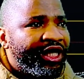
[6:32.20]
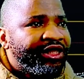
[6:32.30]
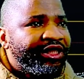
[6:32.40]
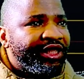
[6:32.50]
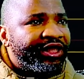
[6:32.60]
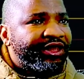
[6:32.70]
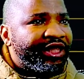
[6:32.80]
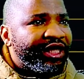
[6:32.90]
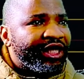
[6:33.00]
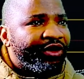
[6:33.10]

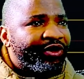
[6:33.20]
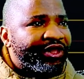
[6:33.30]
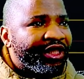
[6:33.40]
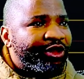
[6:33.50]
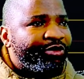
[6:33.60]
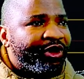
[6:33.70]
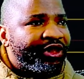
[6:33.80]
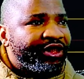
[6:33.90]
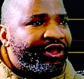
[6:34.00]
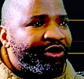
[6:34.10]
yesterday I was
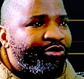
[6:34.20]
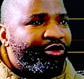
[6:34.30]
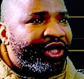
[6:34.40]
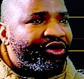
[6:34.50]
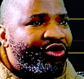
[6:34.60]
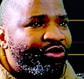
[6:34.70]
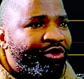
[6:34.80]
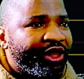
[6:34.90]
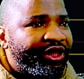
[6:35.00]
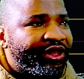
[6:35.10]
expecting the price to
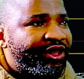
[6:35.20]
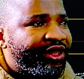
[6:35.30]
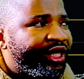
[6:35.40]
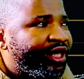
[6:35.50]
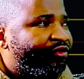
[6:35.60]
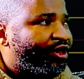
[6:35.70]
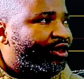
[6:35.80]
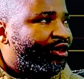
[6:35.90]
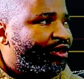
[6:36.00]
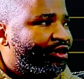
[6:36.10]
break this level,
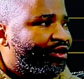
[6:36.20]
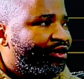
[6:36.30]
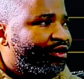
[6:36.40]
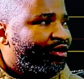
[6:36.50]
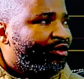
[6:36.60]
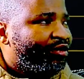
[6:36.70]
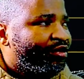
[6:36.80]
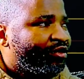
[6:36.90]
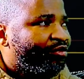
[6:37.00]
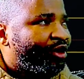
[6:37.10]

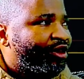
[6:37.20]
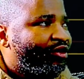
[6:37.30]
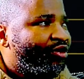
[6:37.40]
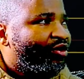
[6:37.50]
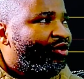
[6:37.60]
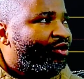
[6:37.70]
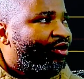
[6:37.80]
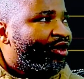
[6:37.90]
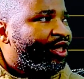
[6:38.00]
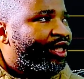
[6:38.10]
but you know,
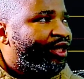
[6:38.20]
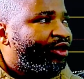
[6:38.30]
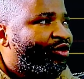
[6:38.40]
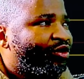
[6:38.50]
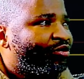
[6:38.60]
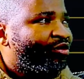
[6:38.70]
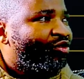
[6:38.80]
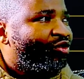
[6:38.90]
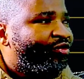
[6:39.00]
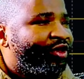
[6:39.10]
I don't
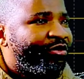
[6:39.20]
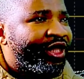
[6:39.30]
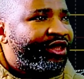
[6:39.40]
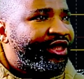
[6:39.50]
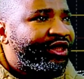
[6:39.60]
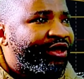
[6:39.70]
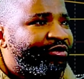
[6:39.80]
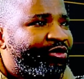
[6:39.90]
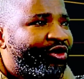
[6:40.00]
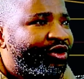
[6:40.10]
move the market. I'm
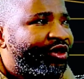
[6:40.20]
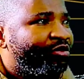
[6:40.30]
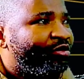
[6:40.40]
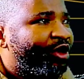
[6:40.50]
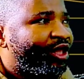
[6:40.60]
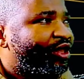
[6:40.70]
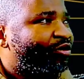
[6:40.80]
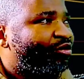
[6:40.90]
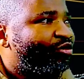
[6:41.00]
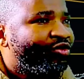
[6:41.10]
not the market
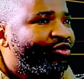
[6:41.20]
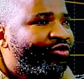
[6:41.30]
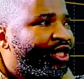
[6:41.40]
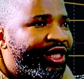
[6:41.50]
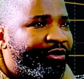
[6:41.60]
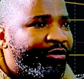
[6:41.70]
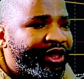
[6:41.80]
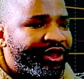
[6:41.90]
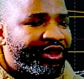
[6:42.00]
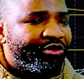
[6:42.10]
mover. There are
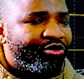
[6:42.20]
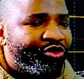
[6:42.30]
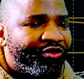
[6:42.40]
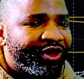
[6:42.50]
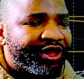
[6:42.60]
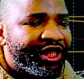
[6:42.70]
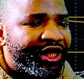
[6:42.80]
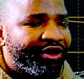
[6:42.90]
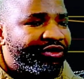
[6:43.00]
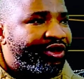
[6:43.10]
market movers
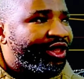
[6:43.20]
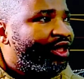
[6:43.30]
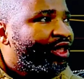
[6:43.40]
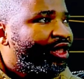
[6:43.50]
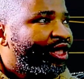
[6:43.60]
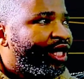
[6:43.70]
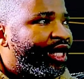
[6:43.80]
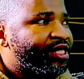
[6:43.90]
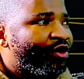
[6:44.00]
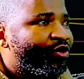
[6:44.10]
out there. As
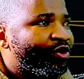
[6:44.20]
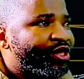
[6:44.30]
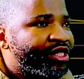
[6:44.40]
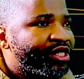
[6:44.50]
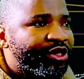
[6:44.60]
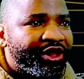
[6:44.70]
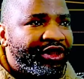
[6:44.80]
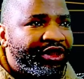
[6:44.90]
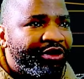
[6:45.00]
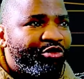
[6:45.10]
I was expecting
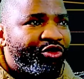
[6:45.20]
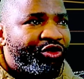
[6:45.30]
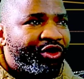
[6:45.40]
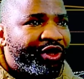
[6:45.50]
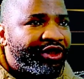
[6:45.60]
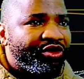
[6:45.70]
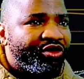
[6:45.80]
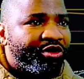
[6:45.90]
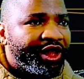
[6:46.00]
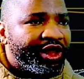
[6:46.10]
the price to
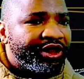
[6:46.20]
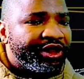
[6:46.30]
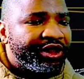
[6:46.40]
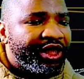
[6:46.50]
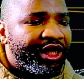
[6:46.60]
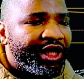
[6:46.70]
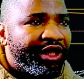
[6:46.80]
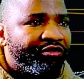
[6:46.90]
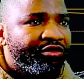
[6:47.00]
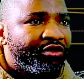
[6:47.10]
break this
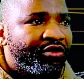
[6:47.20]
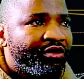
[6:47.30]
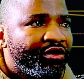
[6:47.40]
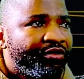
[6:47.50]
level,